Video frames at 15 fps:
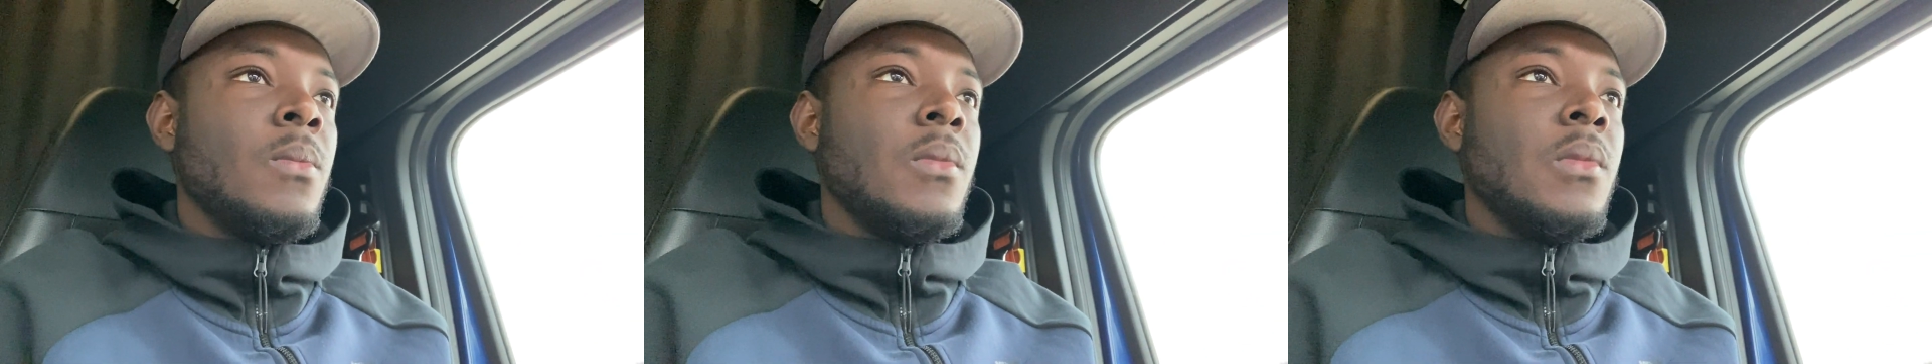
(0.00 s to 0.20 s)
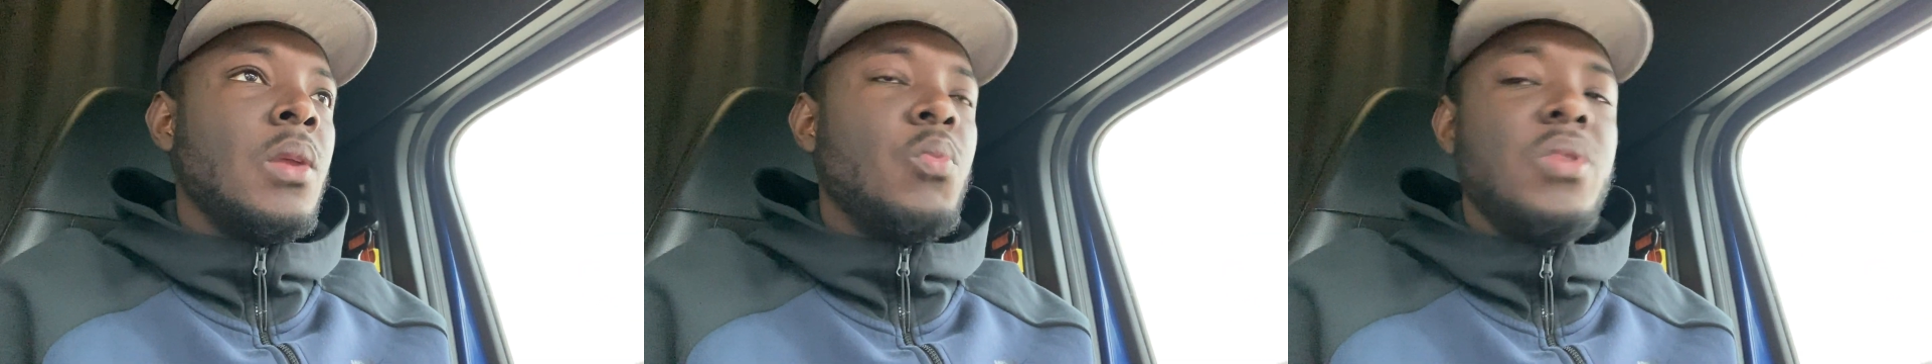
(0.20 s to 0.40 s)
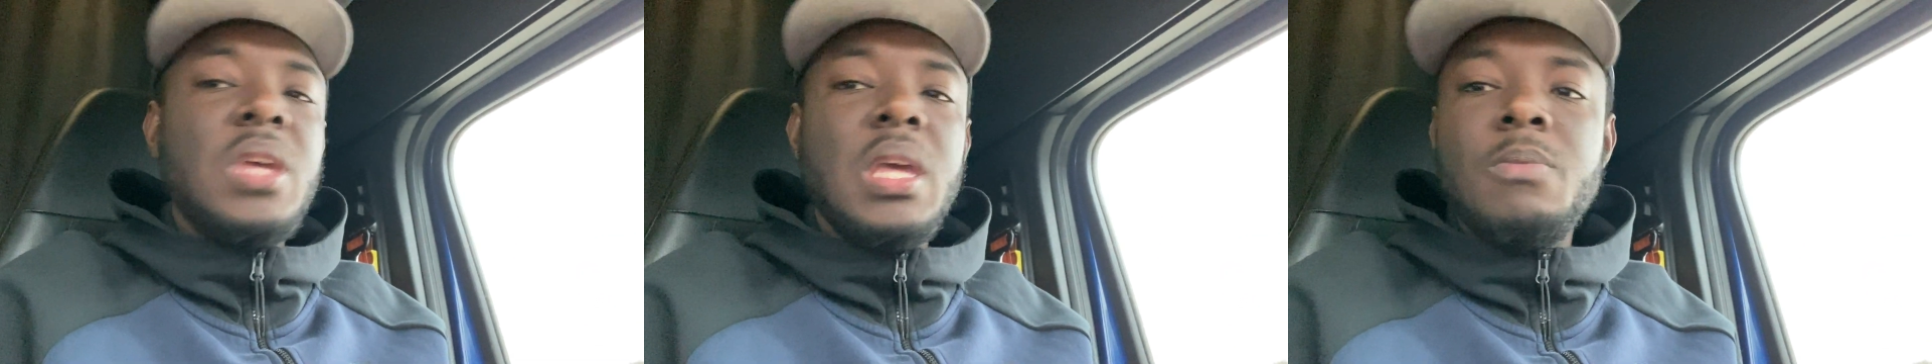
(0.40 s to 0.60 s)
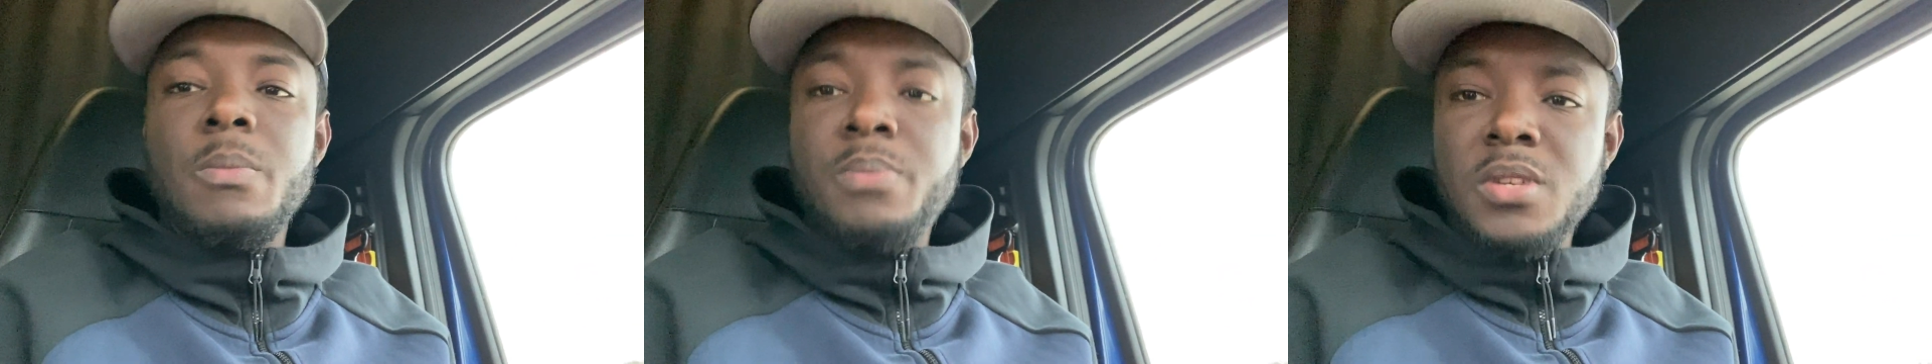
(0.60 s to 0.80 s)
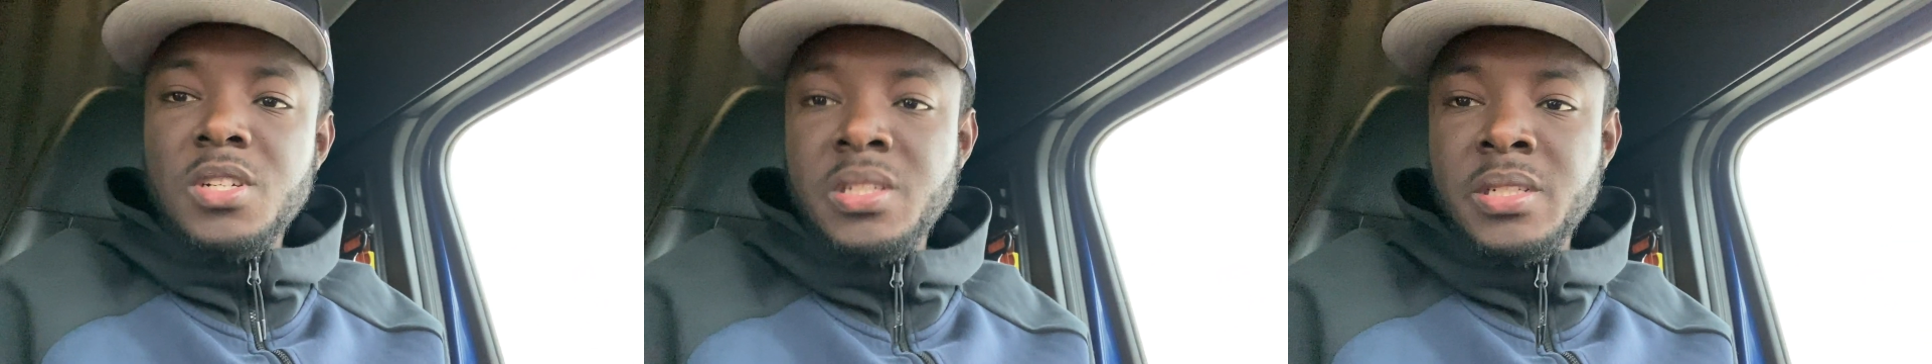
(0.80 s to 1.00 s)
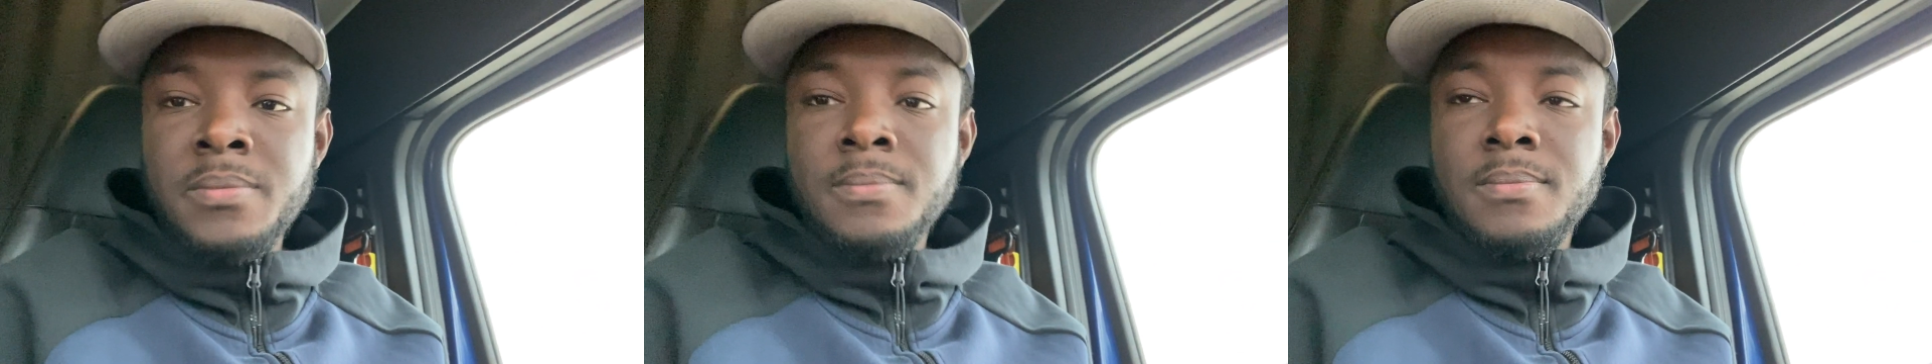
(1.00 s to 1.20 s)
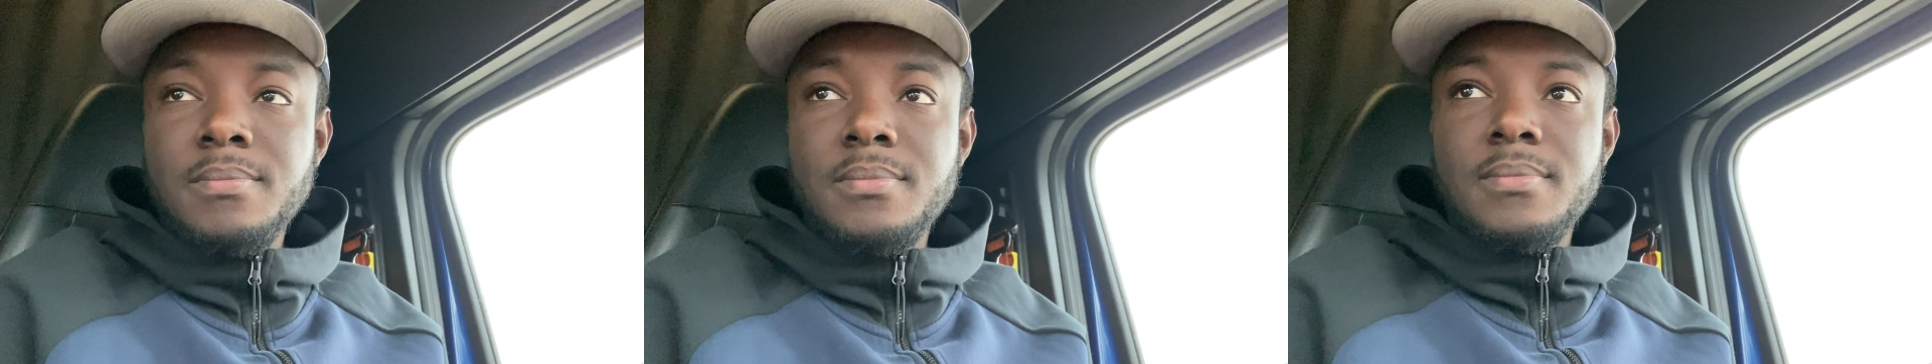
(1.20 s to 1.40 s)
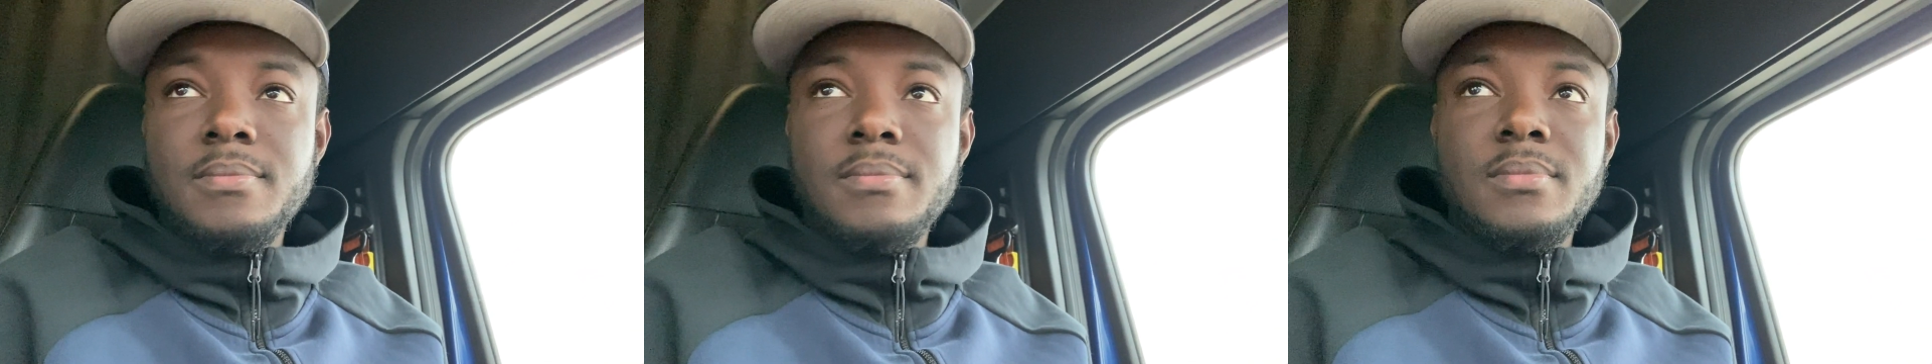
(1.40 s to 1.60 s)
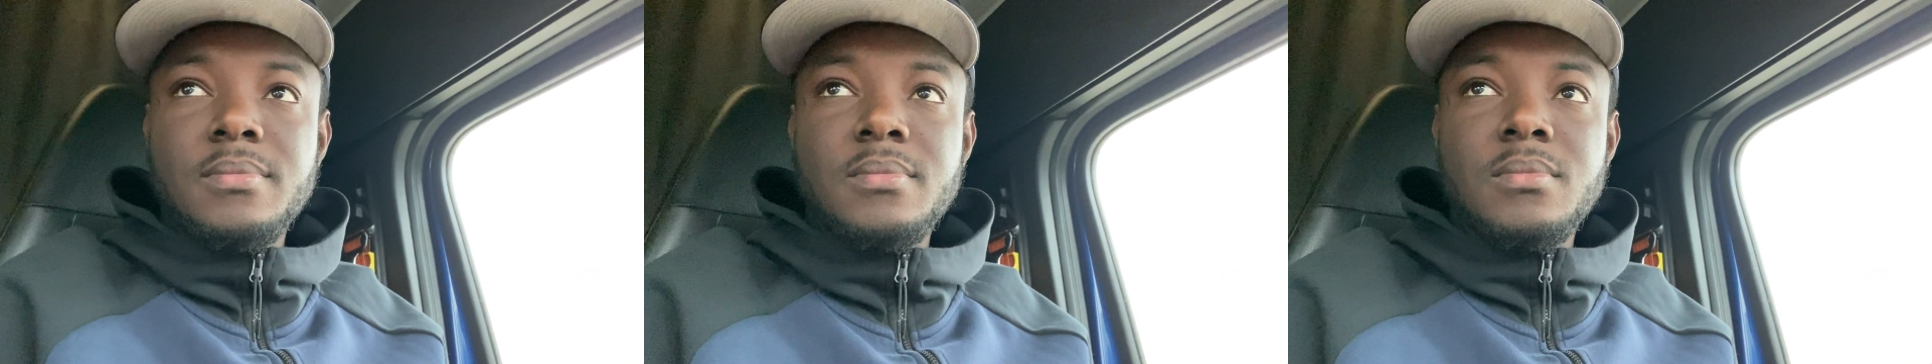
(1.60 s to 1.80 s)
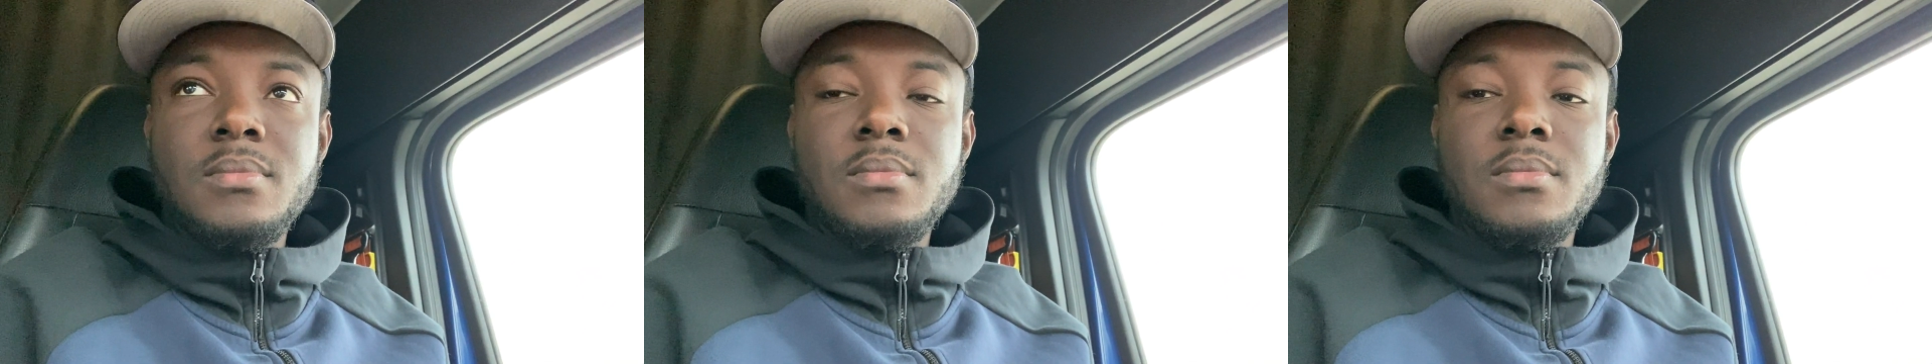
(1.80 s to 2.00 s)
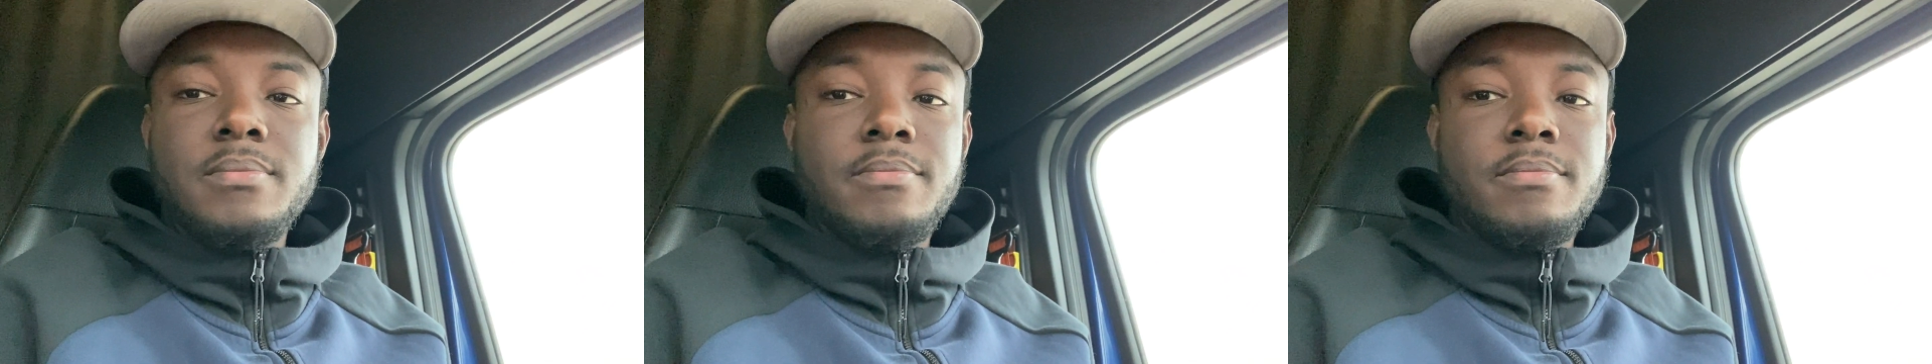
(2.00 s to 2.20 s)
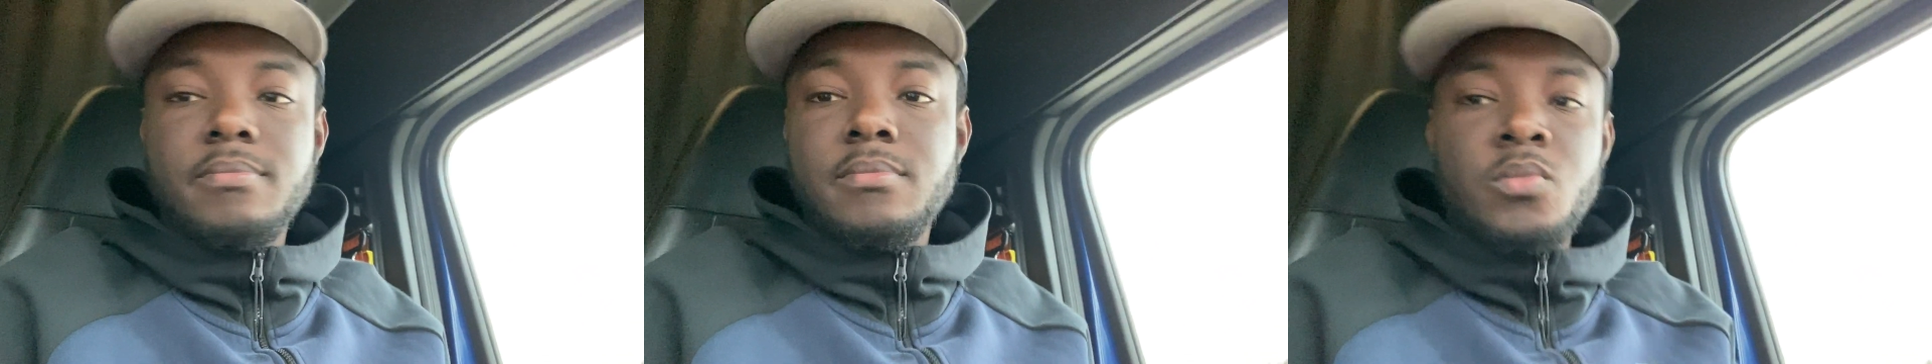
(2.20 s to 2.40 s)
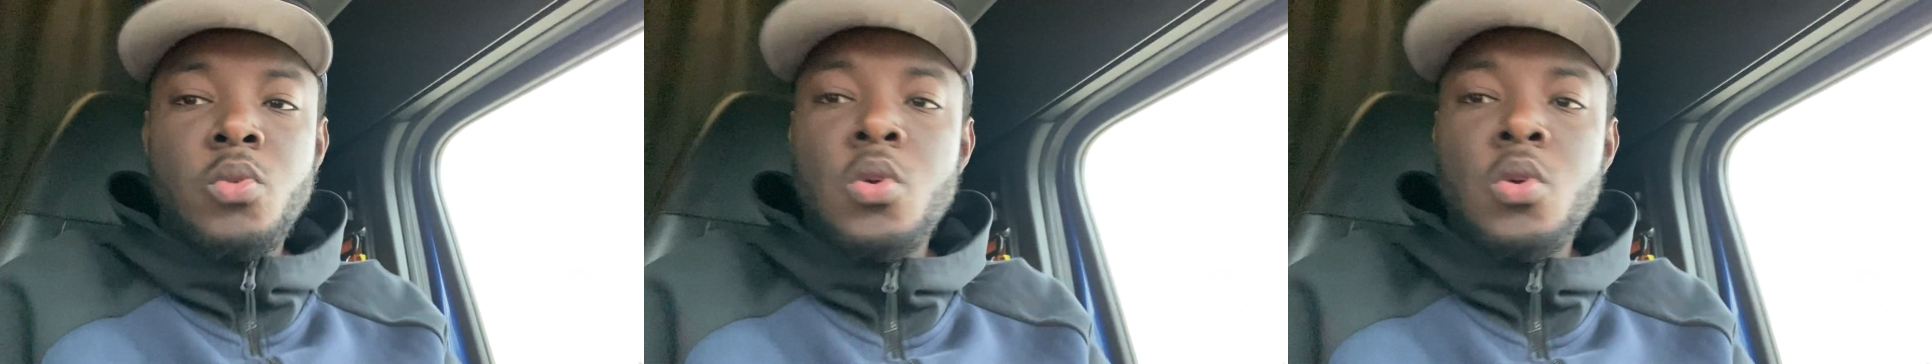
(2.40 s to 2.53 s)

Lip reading: we keep it pushing, we're